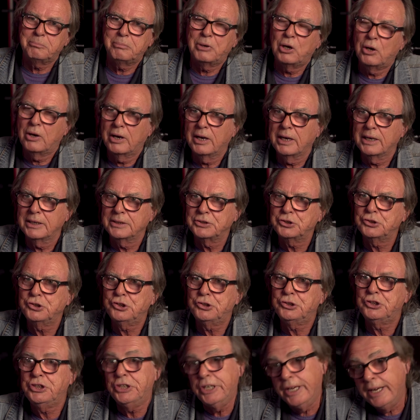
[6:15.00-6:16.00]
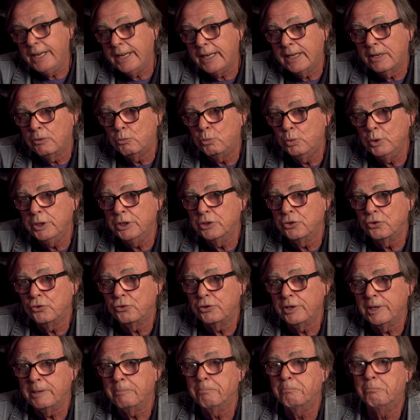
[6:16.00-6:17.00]
by a
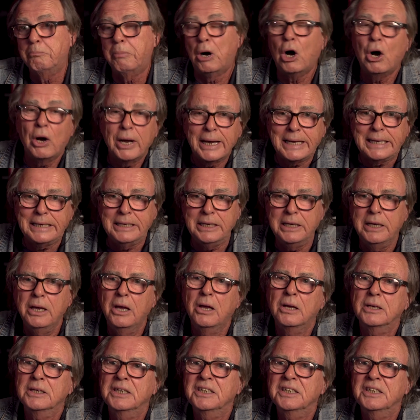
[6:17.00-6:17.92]
chair-wielding bikie